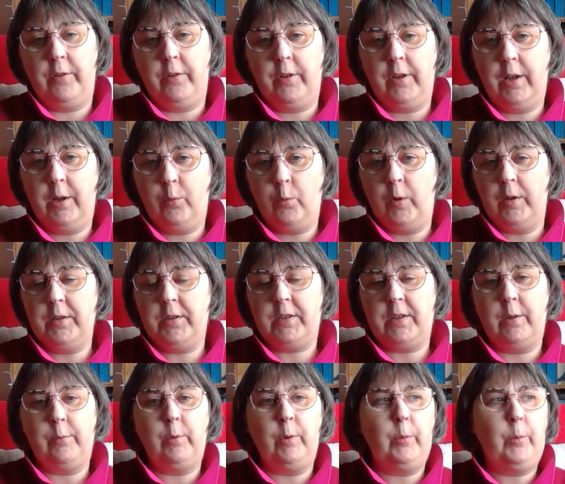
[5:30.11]
They had one
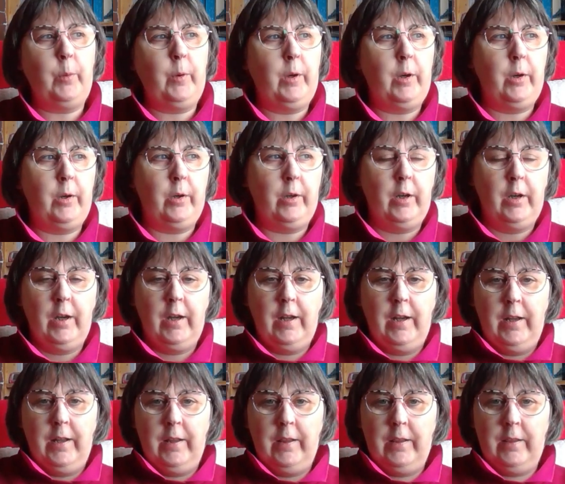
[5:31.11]
summer where
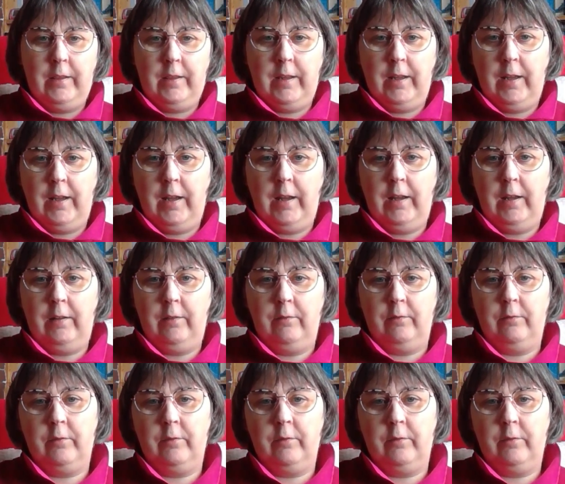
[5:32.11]
they